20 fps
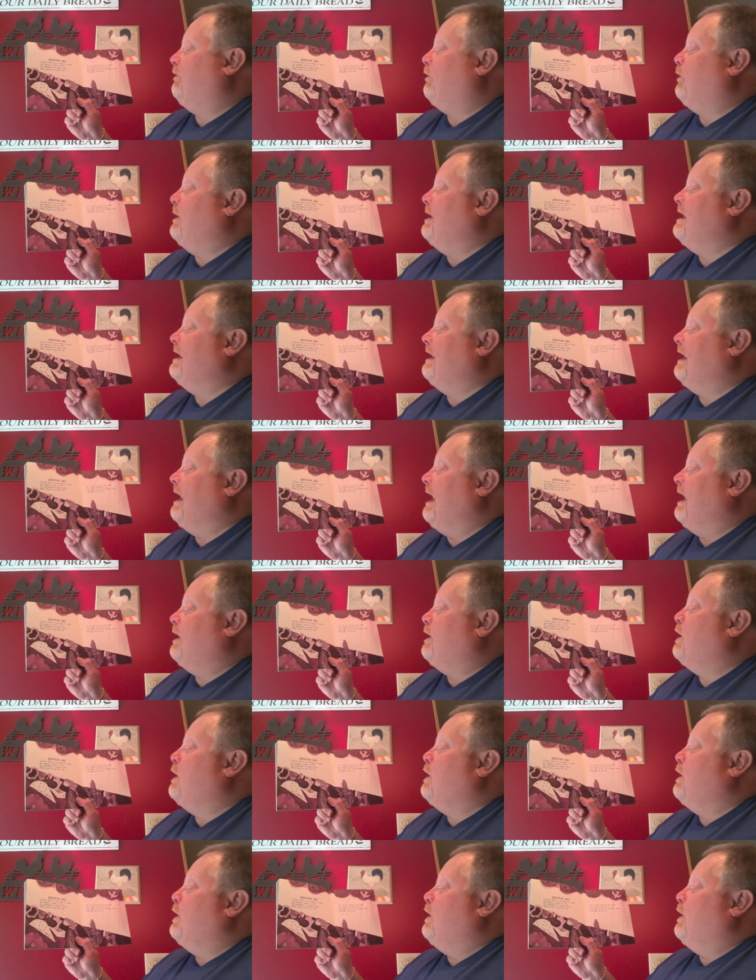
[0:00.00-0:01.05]
free
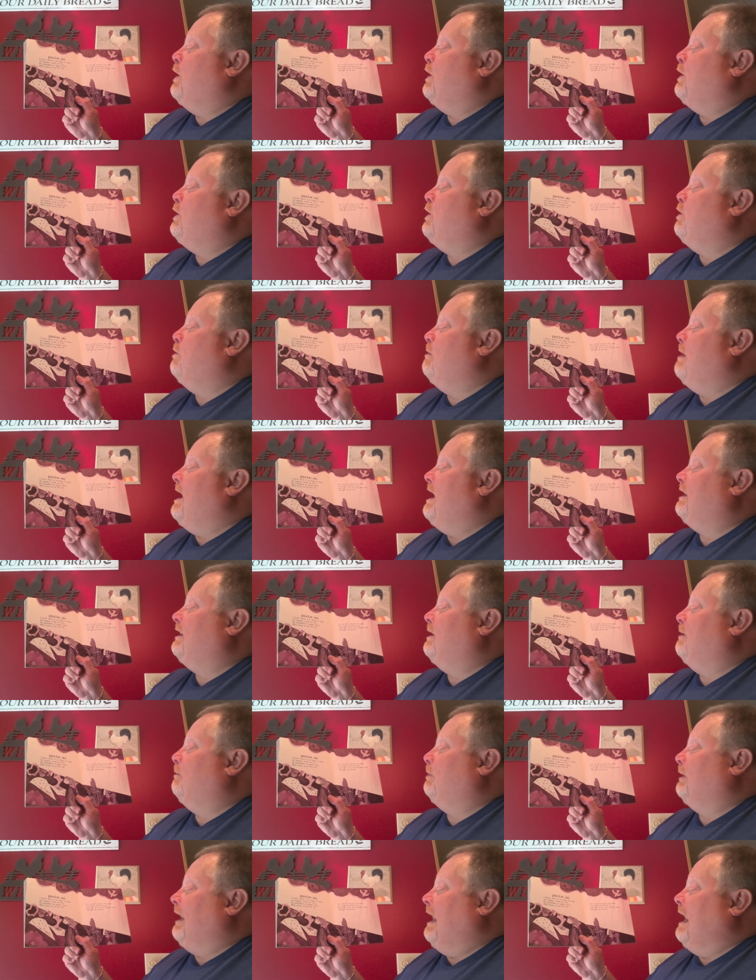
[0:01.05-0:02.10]
again you make
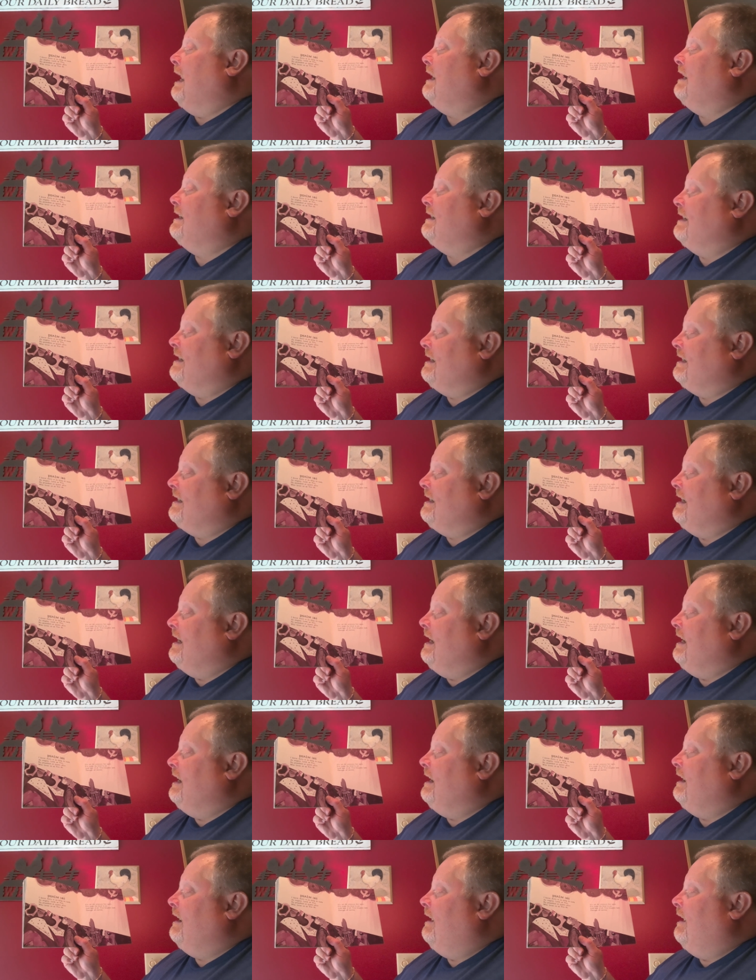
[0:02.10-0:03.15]
the blind to
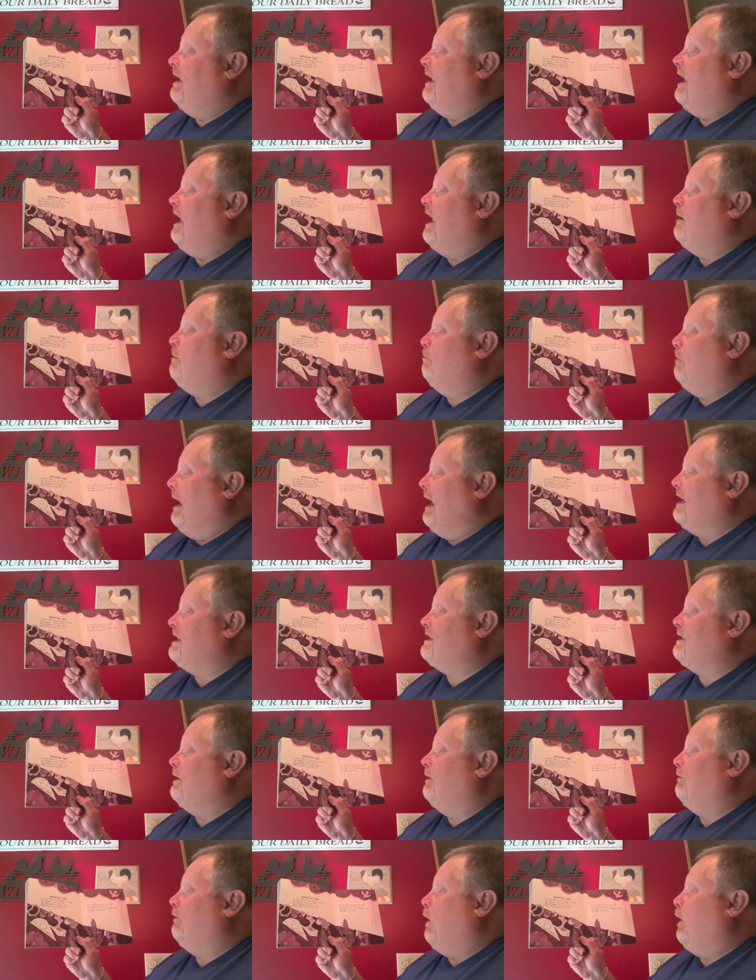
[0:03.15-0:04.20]
see, and best of